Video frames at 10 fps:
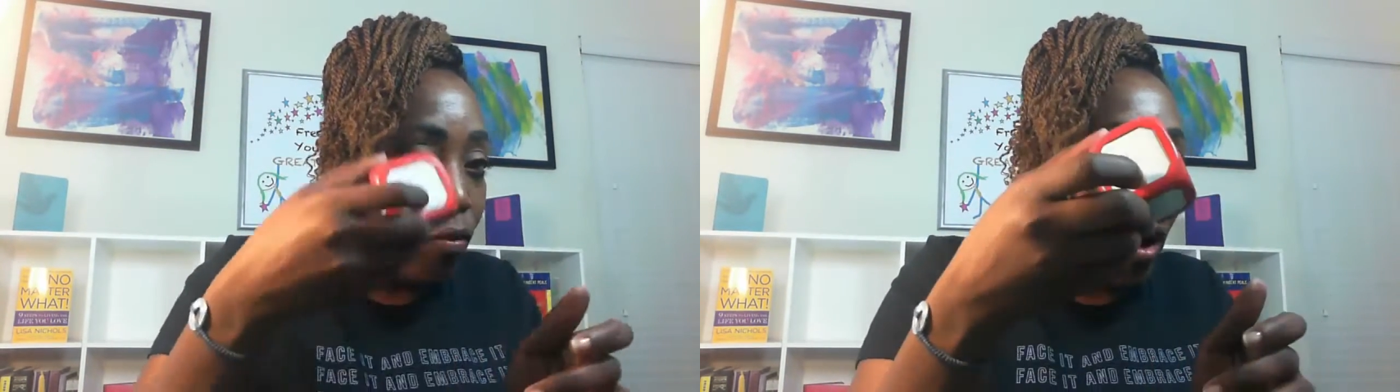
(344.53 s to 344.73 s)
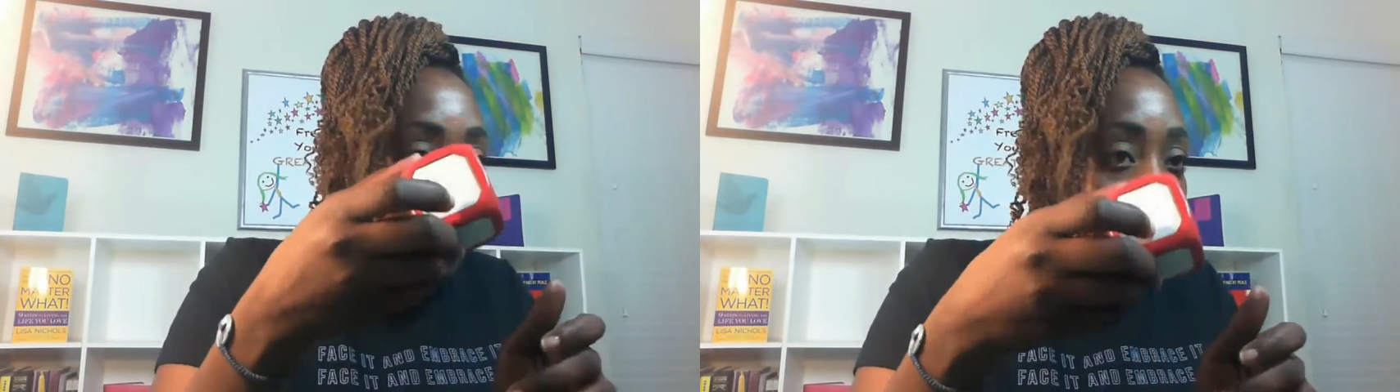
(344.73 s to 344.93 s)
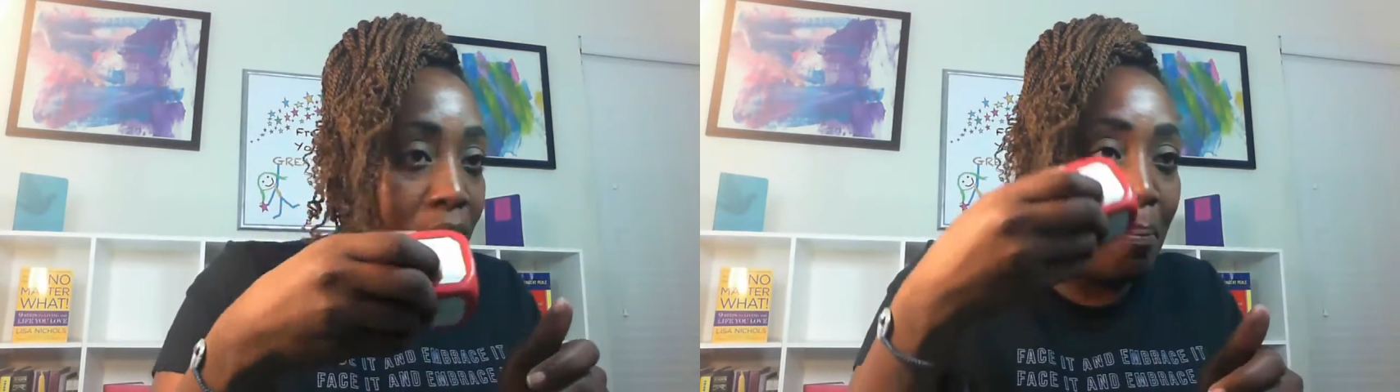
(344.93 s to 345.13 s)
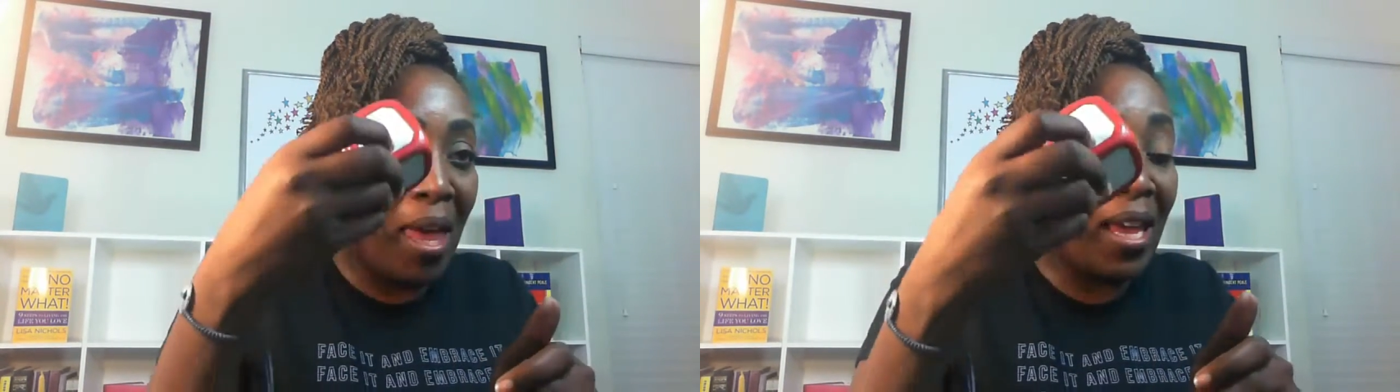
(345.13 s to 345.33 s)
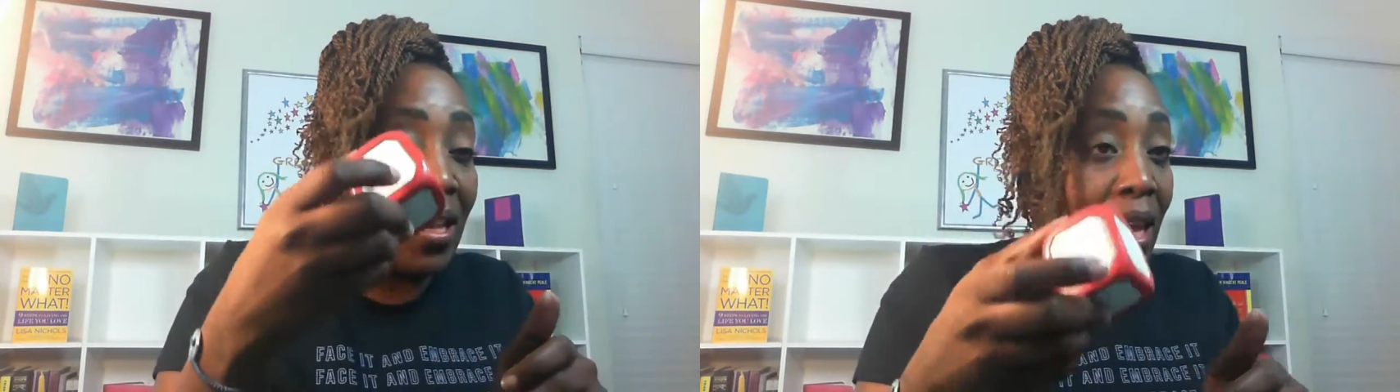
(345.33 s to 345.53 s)
roll it,
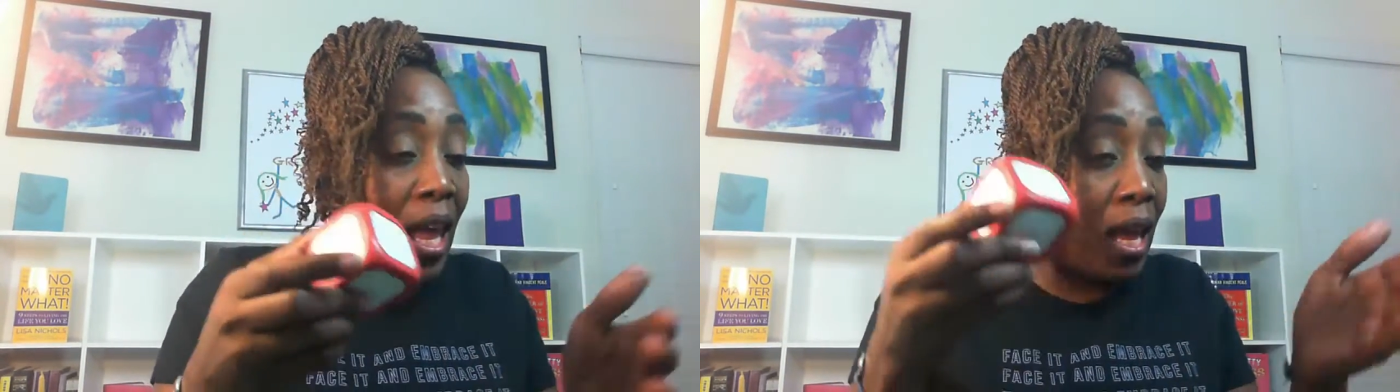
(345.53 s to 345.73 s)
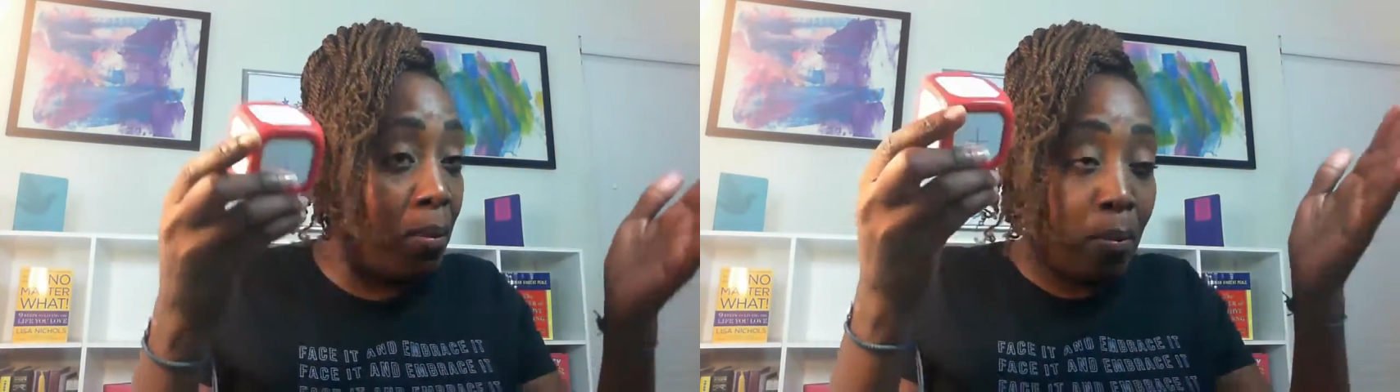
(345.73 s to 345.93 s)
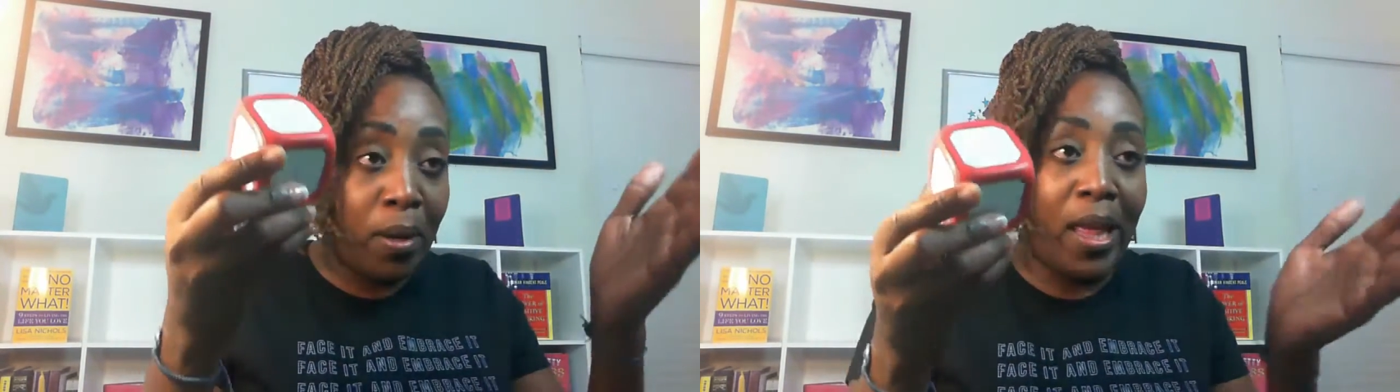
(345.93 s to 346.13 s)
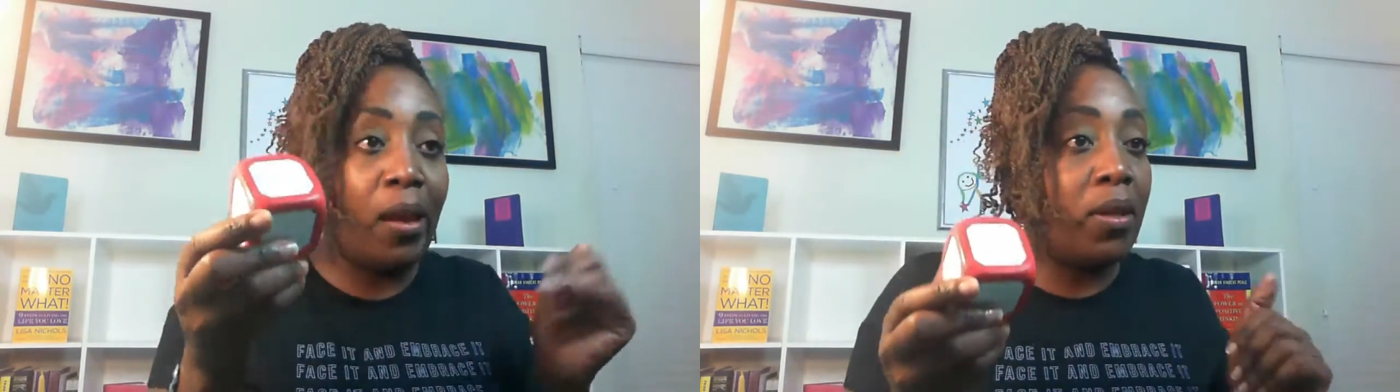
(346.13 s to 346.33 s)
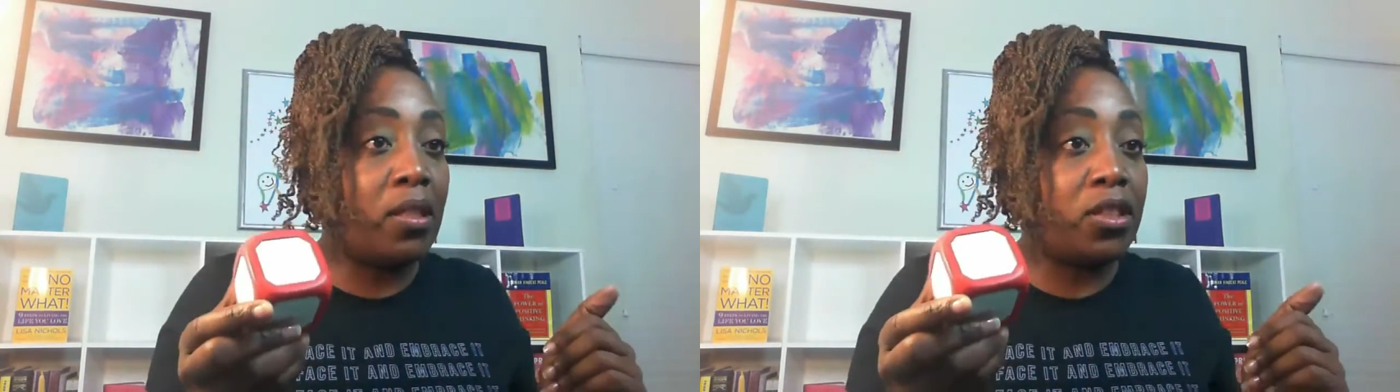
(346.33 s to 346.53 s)
make it a game, play
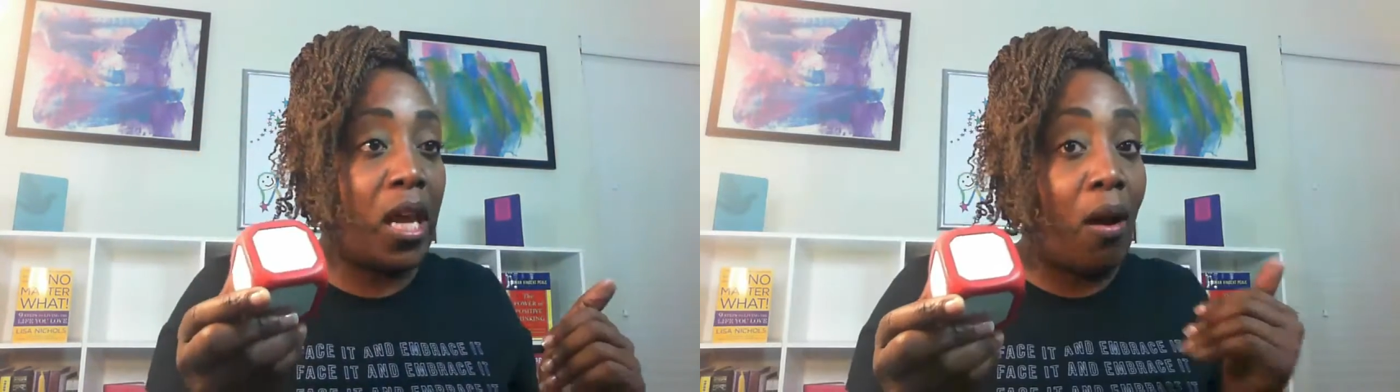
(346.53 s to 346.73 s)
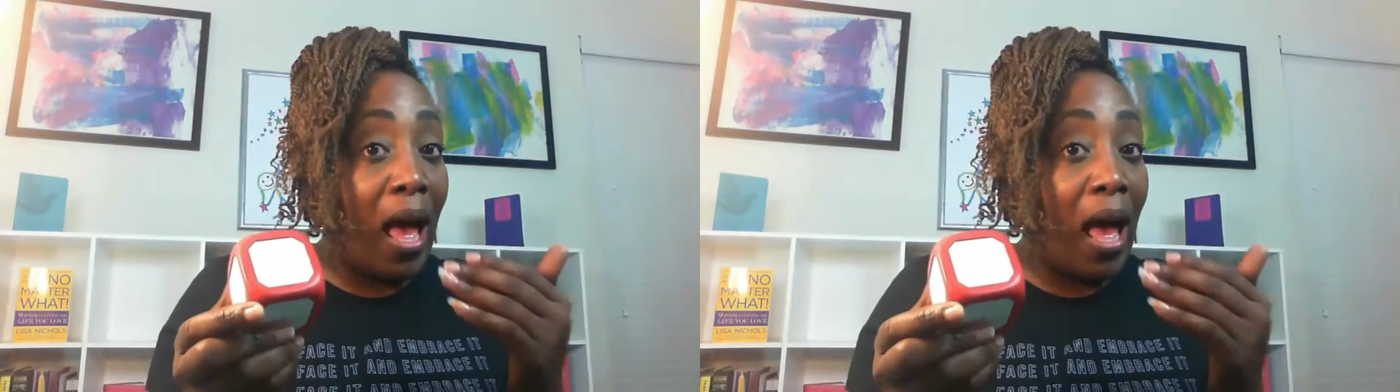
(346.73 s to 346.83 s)
it with the child.